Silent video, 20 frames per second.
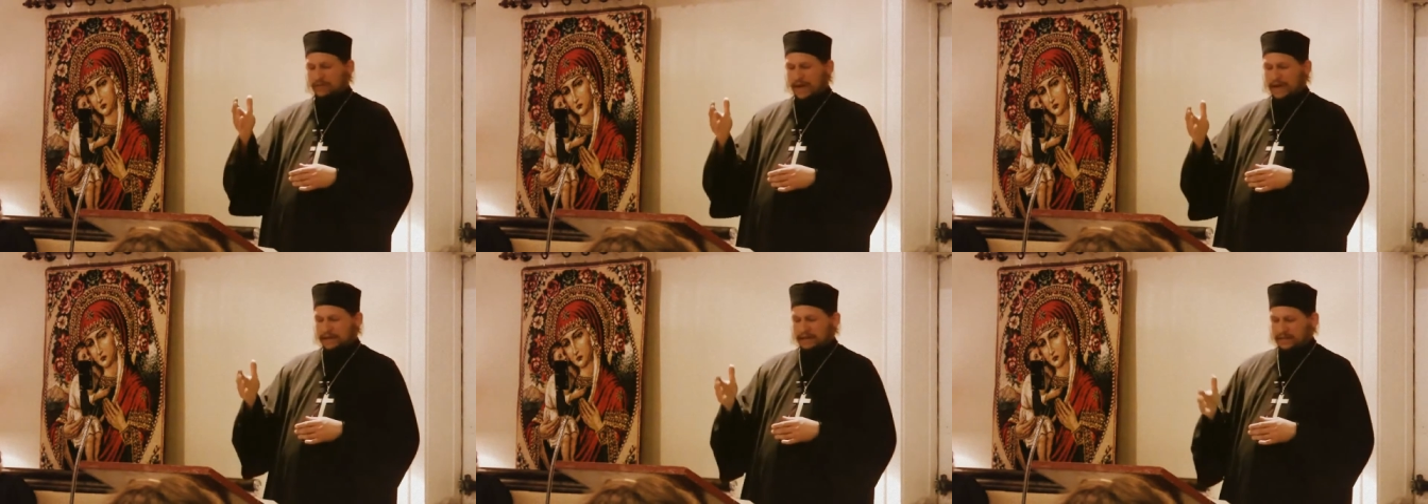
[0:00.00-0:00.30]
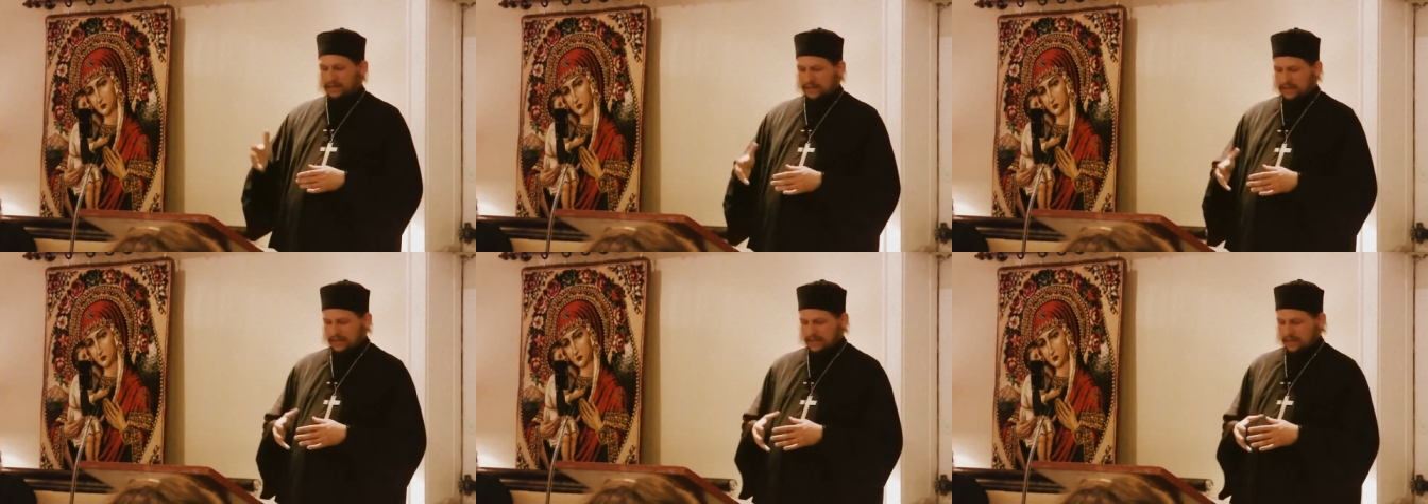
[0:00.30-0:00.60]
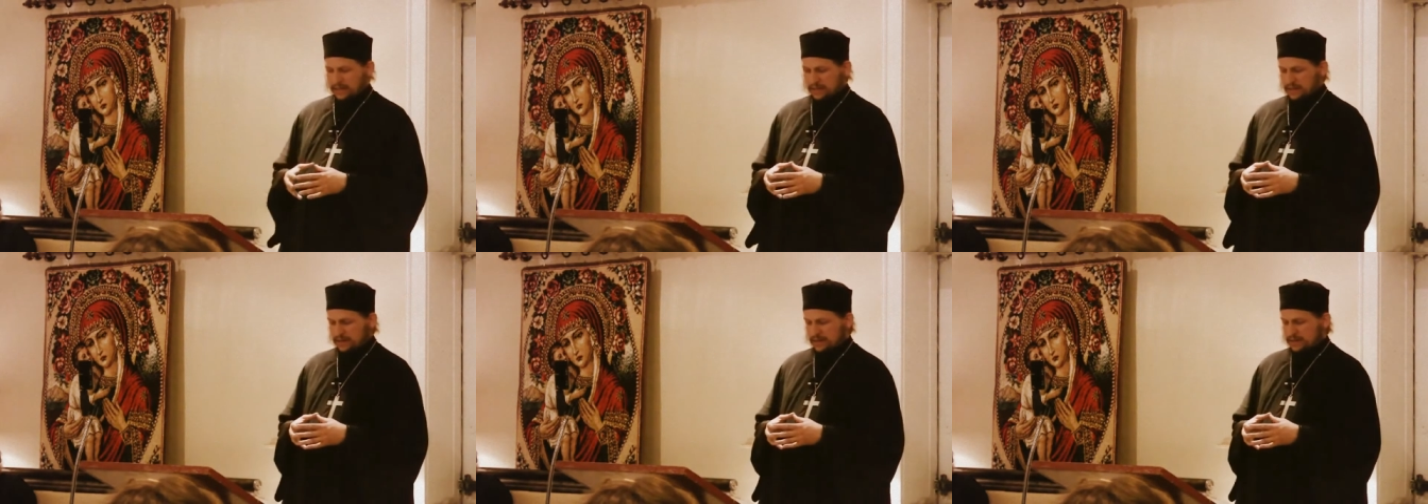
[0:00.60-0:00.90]

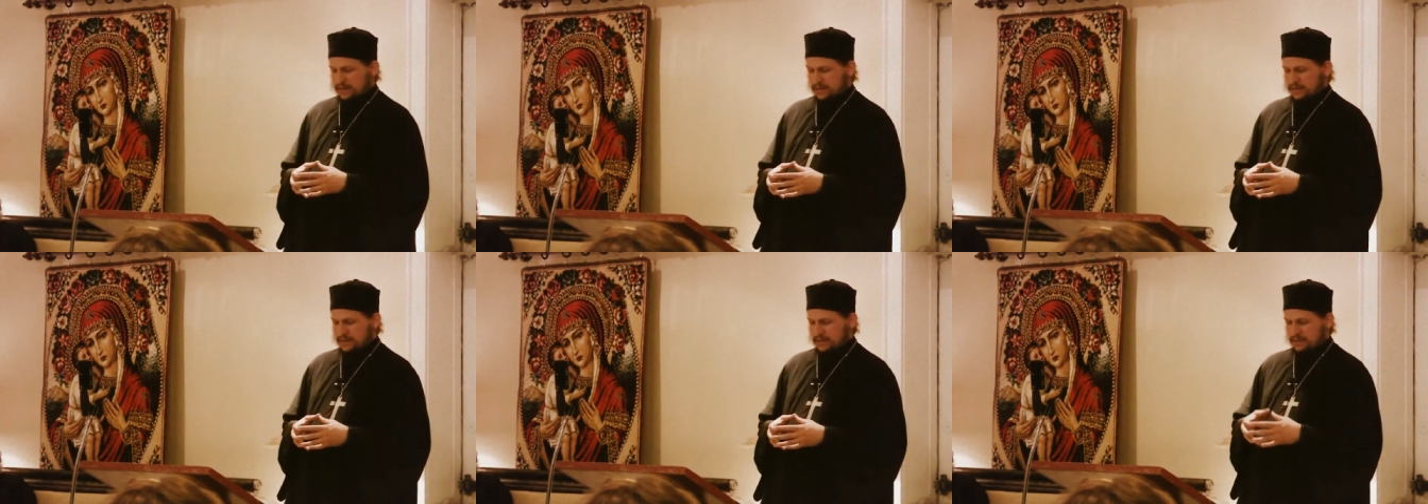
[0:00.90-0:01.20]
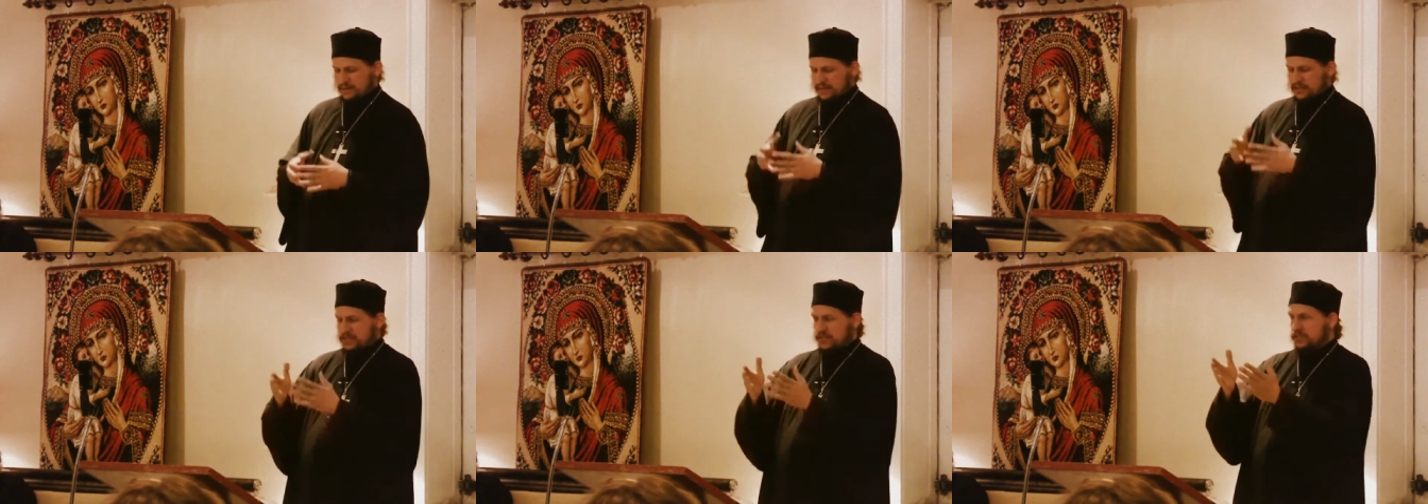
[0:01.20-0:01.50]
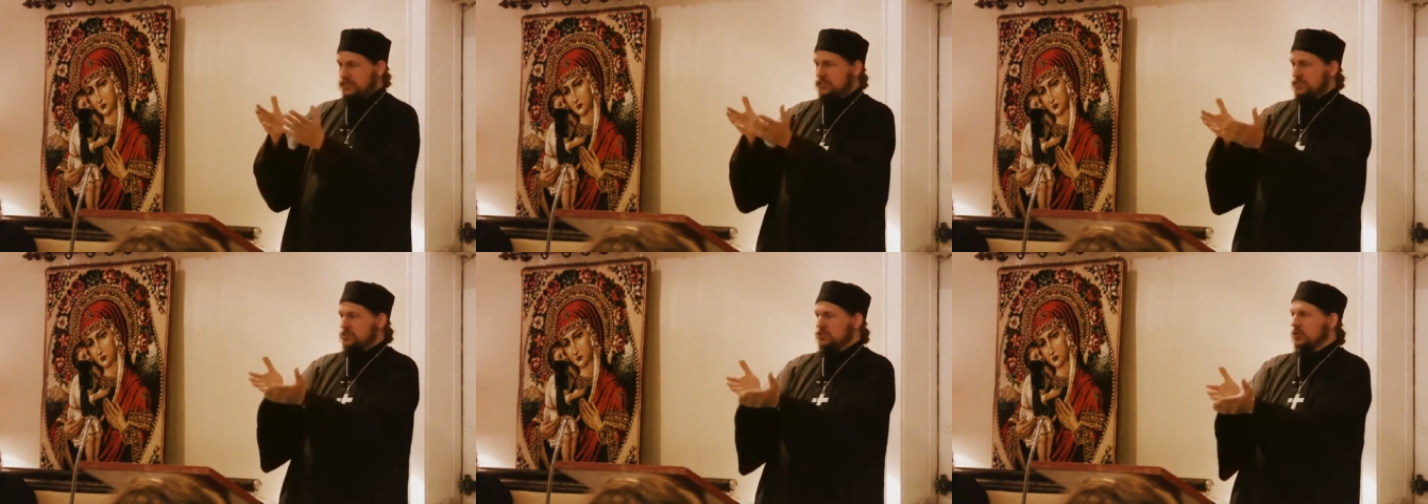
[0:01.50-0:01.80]
Magdalene. This
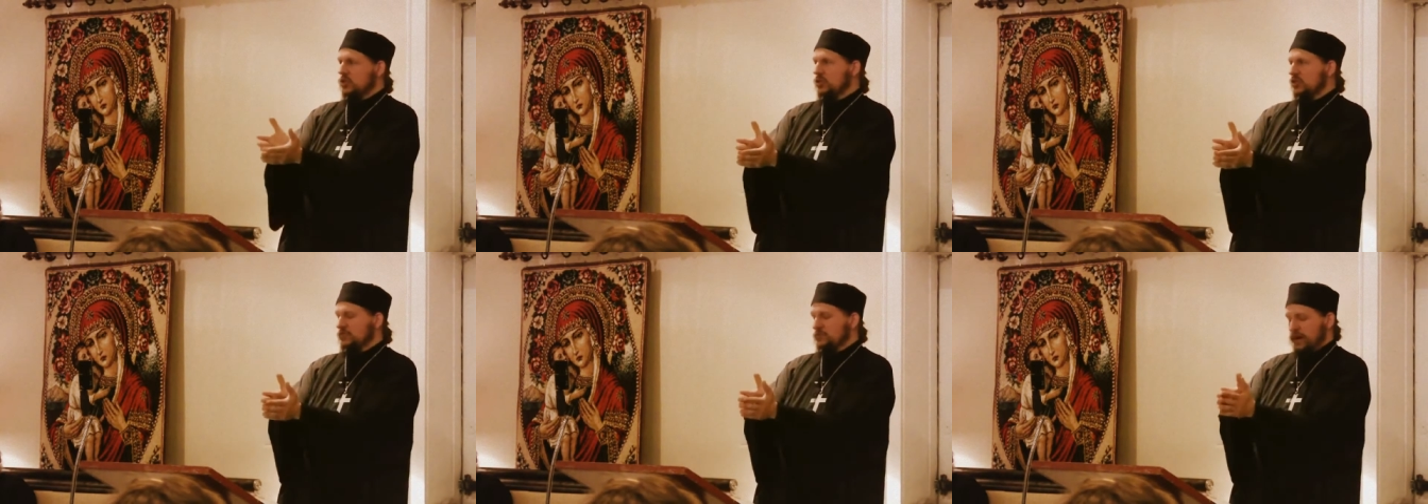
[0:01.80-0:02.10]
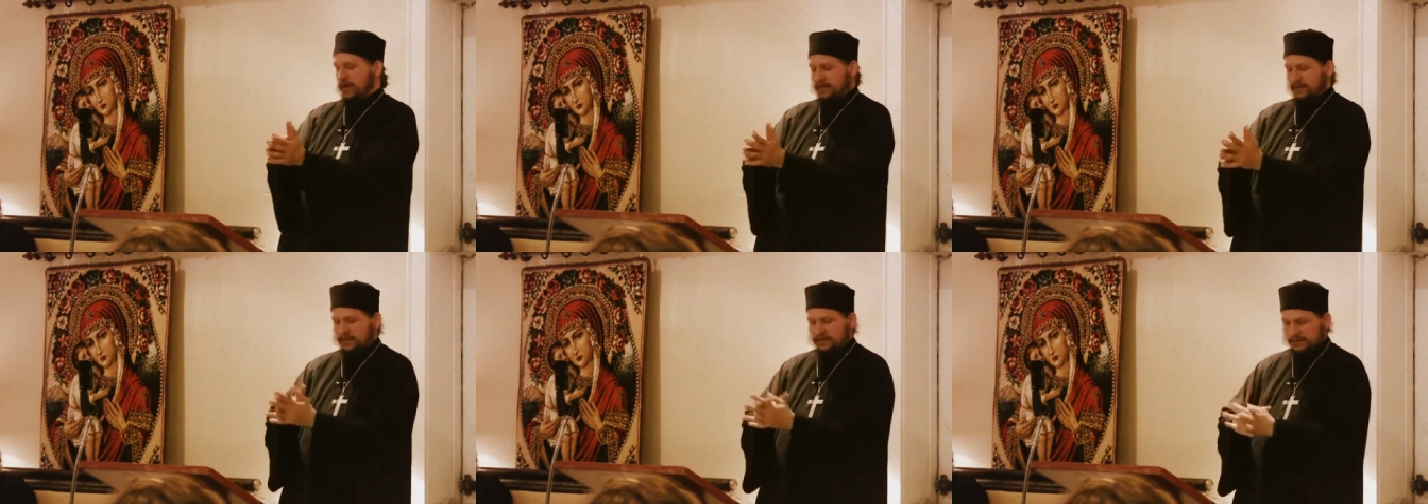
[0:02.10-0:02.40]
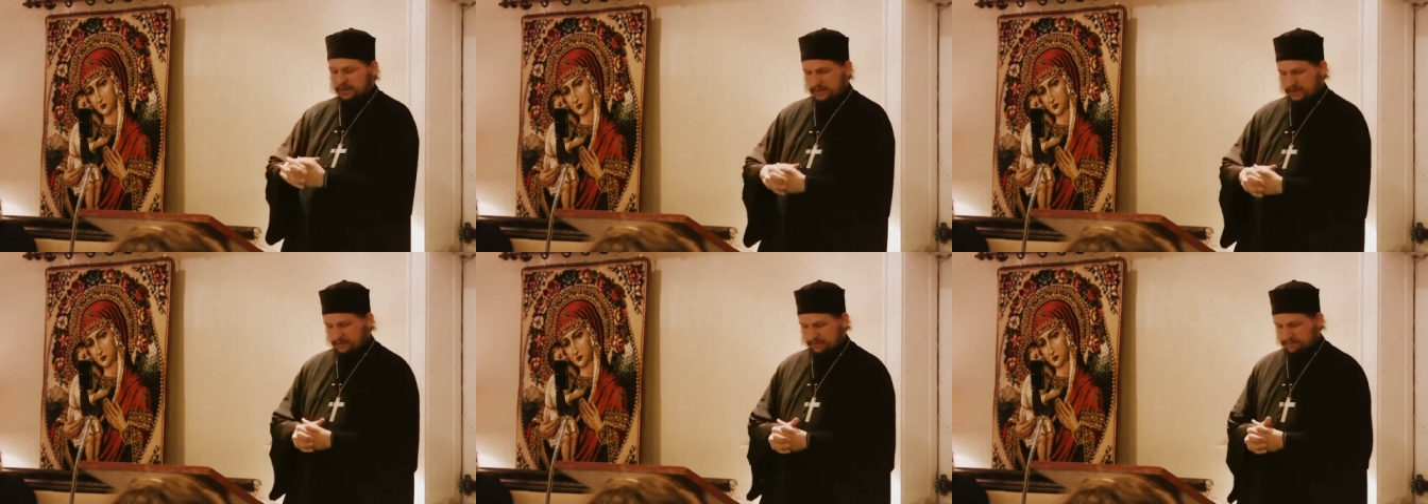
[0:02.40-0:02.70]
is the soul of
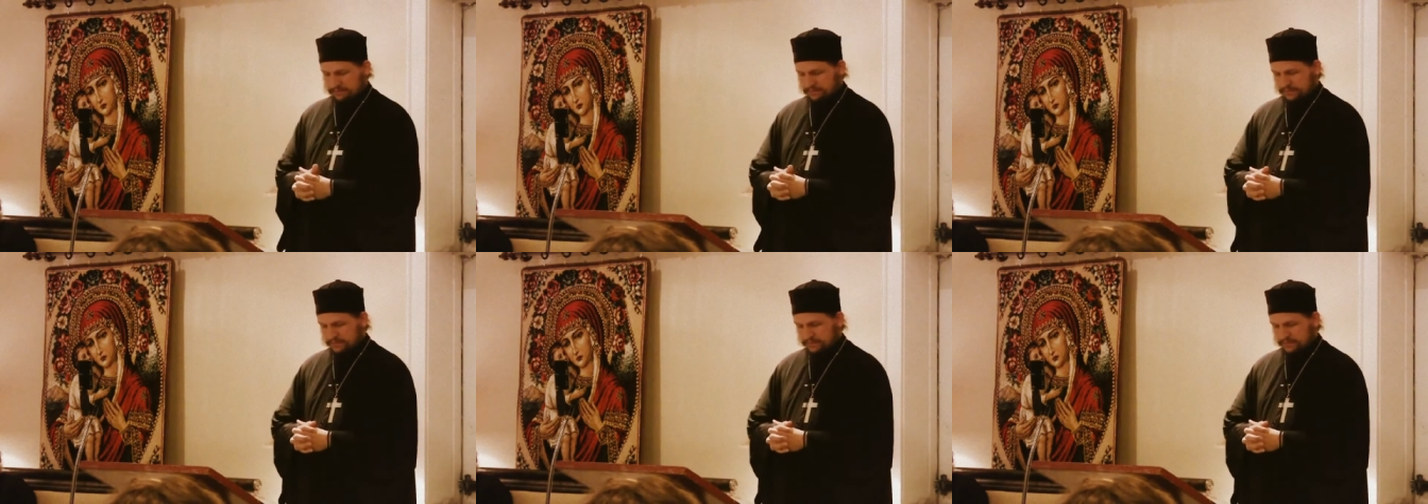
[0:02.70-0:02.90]
Magdalene.